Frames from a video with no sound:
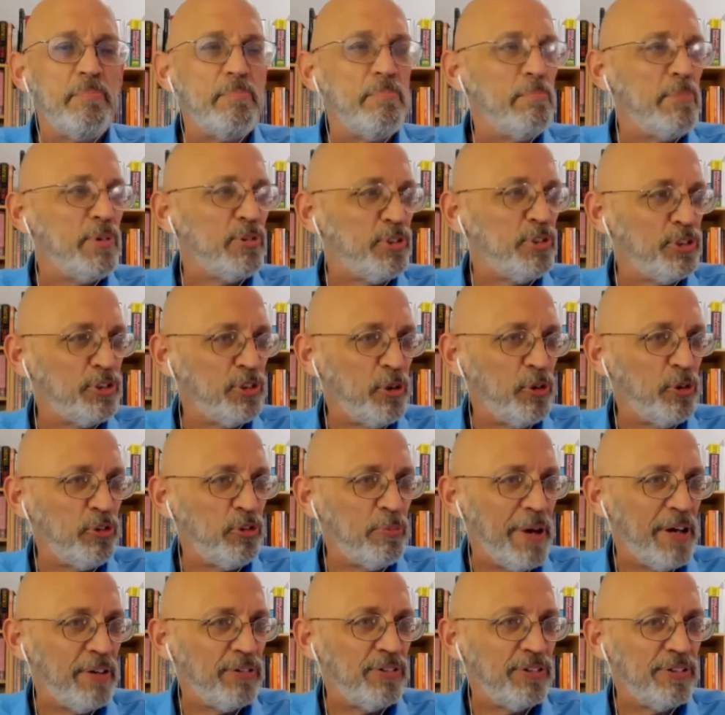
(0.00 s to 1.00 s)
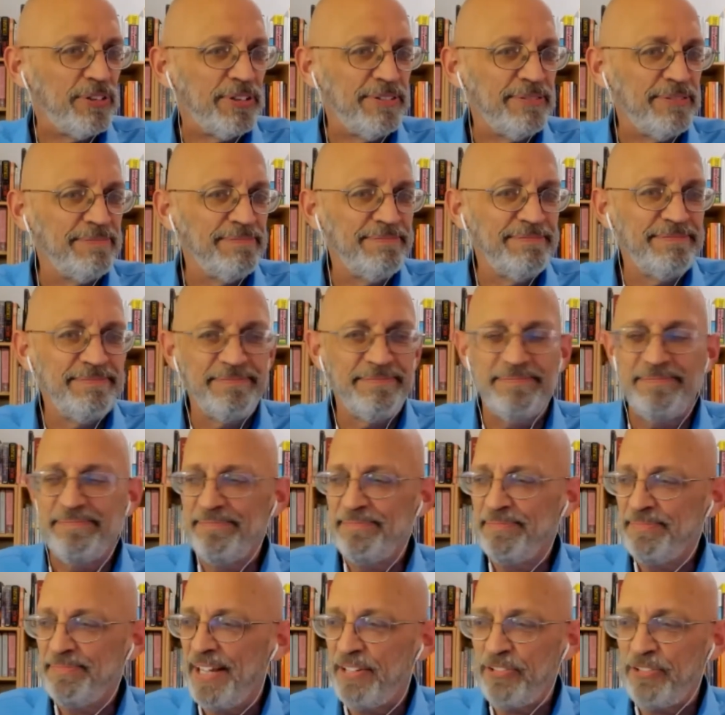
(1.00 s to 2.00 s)
Mr. Toastmaster.
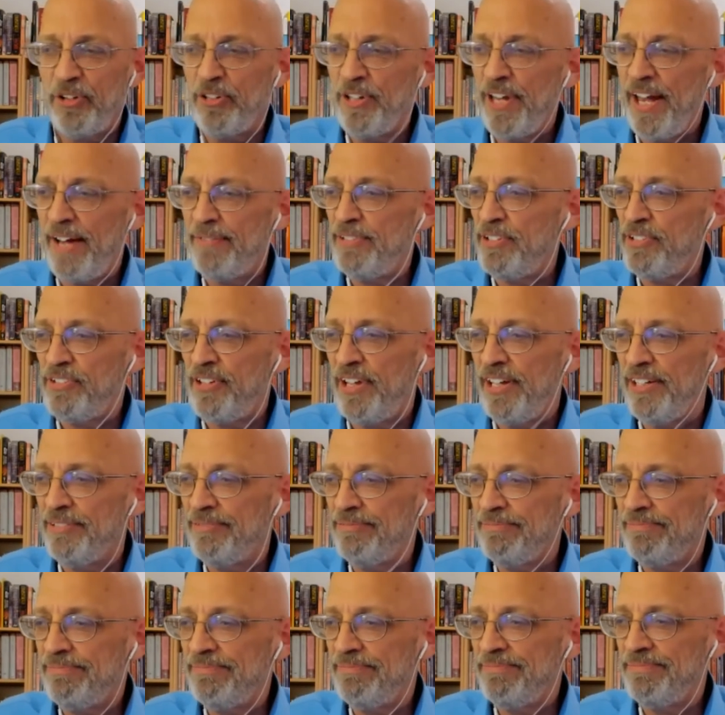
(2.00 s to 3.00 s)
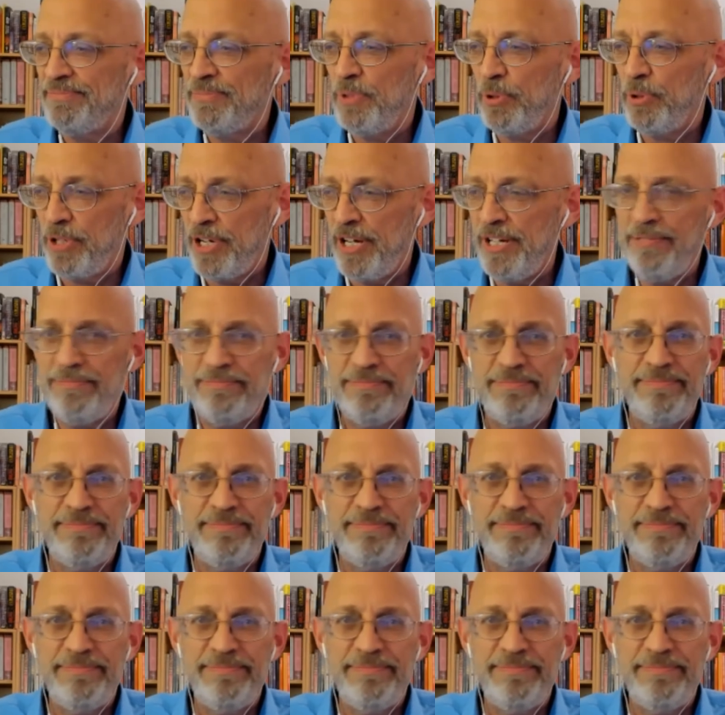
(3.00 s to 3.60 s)
That's all you have to say, okay?